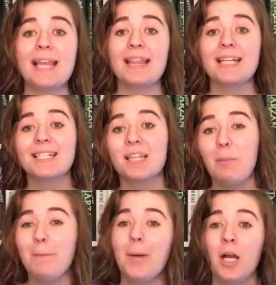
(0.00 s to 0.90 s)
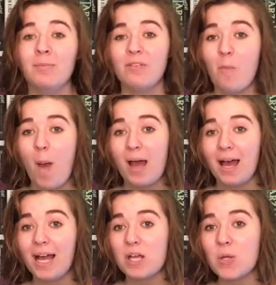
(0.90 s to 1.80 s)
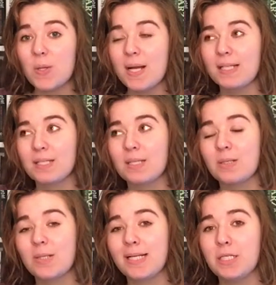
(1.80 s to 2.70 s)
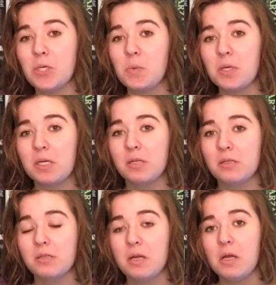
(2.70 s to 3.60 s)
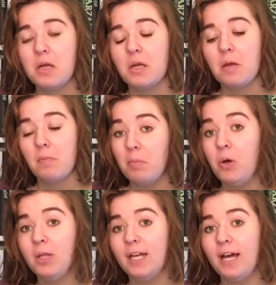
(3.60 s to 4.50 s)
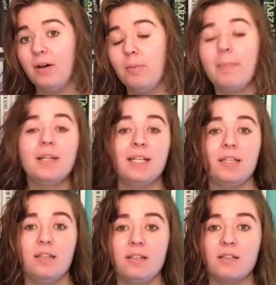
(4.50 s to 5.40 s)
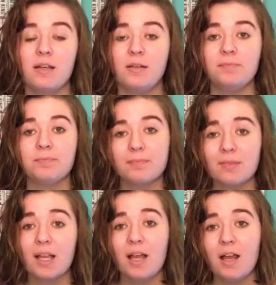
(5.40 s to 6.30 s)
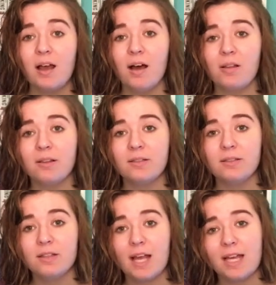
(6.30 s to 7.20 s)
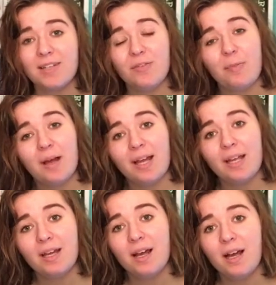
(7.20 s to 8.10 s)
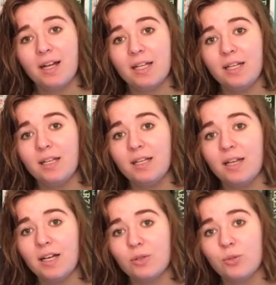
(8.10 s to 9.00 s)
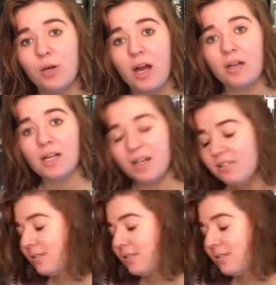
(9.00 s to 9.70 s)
That is at the bottom of a pile, and so I don't want to pull it out, but it is A Little Life by Yanagihara.